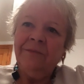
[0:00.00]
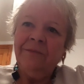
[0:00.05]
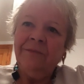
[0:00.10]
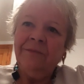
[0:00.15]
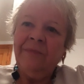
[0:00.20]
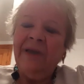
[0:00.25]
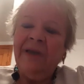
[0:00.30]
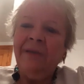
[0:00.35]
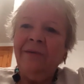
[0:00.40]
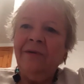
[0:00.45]

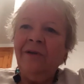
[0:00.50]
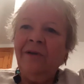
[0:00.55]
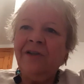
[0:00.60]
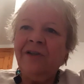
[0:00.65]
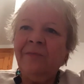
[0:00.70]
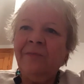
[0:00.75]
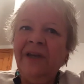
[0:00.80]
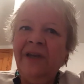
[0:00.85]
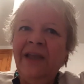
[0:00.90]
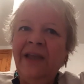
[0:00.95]
may not
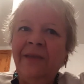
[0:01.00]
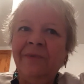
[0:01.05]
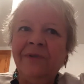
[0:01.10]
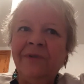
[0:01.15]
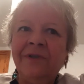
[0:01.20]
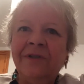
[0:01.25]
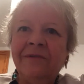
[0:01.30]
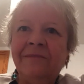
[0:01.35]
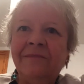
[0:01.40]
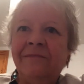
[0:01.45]
have been able
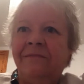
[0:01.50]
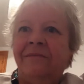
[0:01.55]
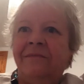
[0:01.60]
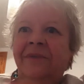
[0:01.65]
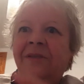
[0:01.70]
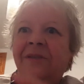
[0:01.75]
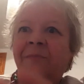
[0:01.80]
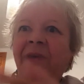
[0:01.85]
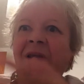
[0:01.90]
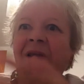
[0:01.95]
to
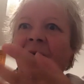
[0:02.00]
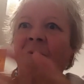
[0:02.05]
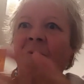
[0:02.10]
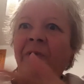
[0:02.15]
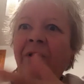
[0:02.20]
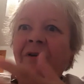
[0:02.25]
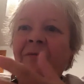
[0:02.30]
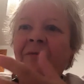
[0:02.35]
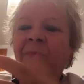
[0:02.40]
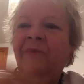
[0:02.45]
speak a
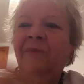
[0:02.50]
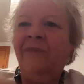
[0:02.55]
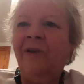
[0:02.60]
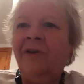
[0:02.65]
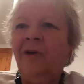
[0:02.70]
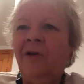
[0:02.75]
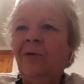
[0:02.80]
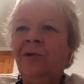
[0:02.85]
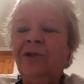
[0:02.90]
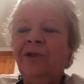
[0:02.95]
word or be very
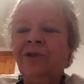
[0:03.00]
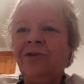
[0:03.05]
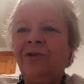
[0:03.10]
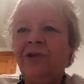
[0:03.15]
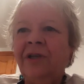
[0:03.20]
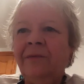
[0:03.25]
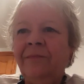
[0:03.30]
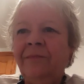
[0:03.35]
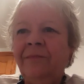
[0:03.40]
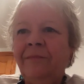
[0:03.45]

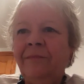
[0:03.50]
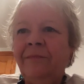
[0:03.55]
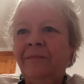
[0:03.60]
auditory,